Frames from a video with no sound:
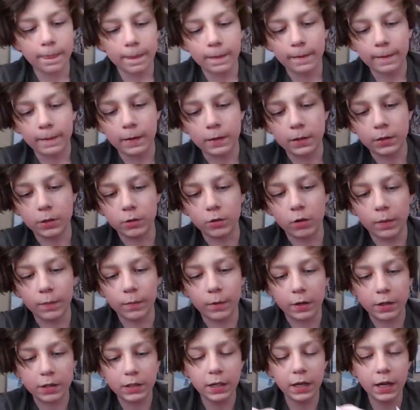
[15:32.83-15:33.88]
This is
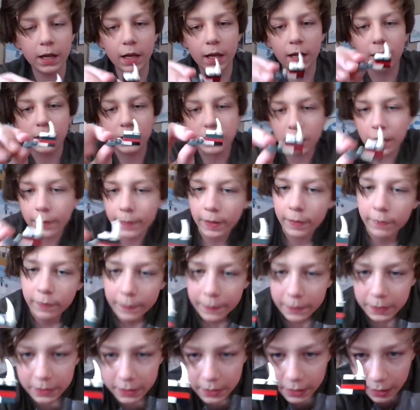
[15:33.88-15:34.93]
Grimlock's head. It's not made from
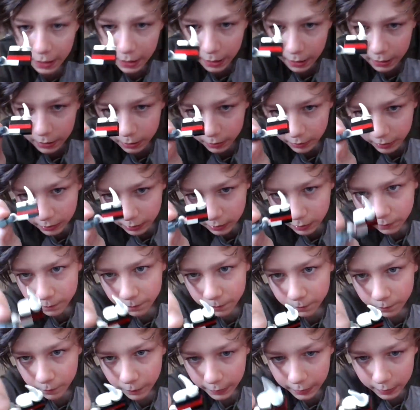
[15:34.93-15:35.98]
the set. You get the
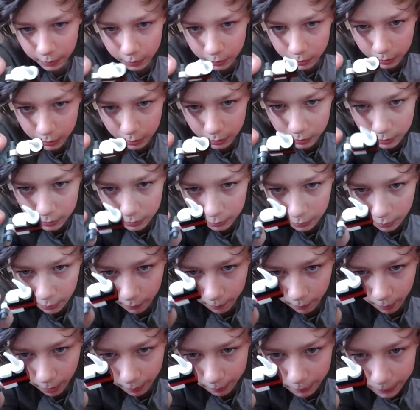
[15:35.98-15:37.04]
freaking gist. Yeah,
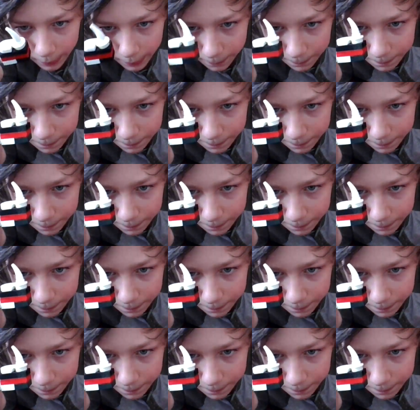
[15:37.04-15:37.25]
blah, blah.